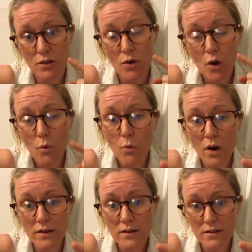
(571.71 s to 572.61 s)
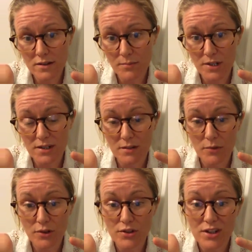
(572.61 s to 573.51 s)
So 1, subject
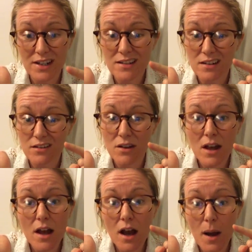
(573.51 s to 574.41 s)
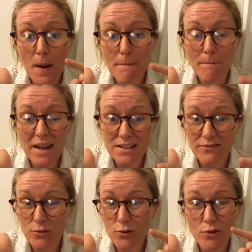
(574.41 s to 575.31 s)
terminology, so
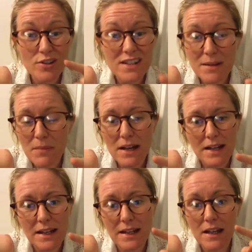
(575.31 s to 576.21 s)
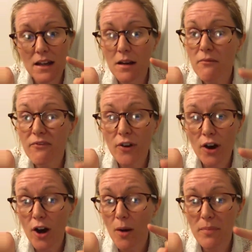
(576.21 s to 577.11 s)
metaphor, simile,
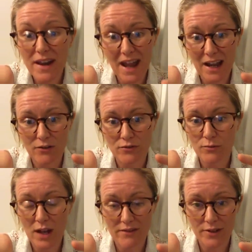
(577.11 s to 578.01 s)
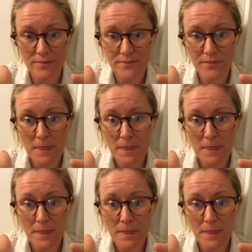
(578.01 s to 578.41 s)
verb, noun, whatever.